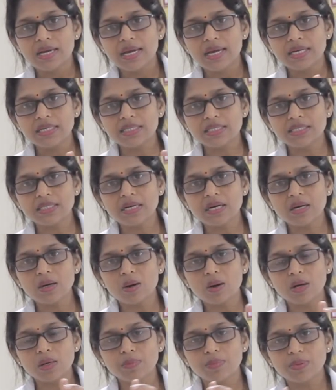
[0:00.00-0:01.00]

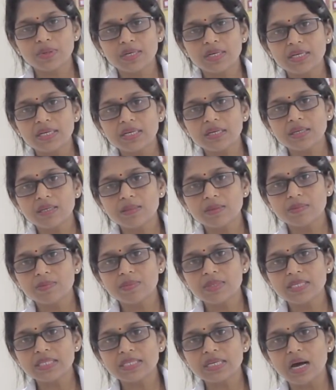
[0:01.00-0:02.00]
extracorporeal
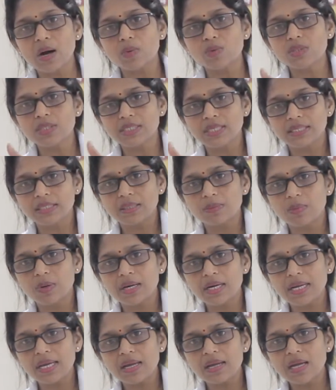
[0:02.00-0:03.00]
means outside the
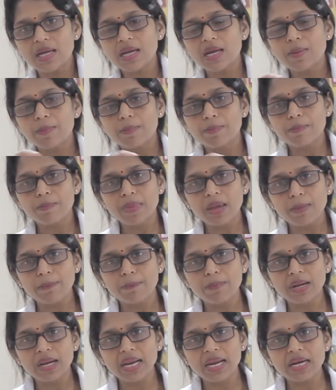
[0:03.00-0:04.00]
body,
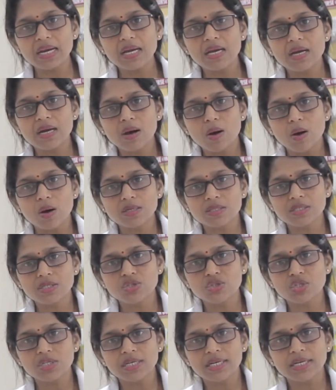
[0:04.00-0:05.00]
membrane
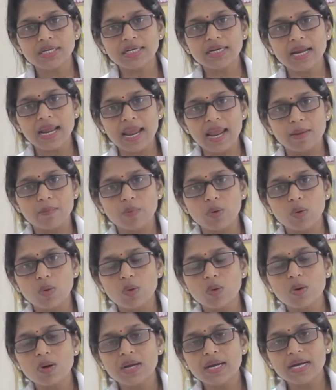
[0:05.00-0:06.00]
oxygenator
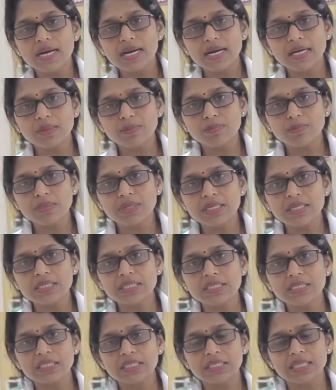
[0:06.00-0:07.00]
MO it
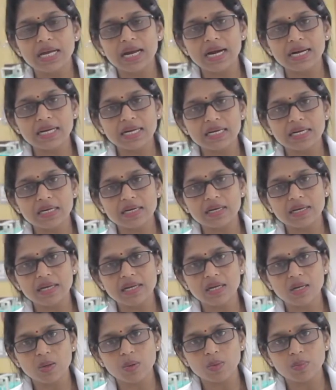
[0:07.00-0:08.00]
means that uh,
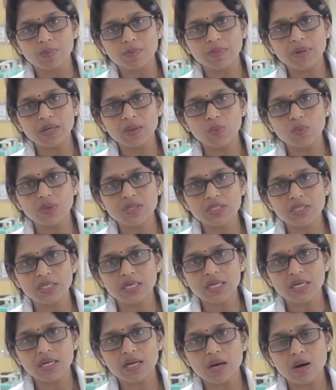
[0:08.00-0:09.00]
equipment which
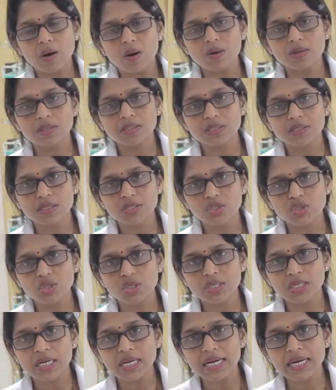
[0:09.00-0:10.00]
can
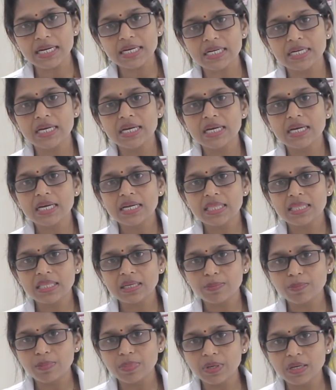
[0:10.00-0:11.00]
oxygenate
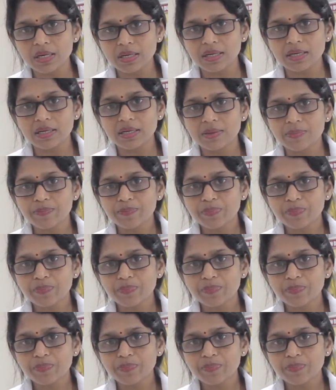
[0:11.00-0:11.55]
the blood.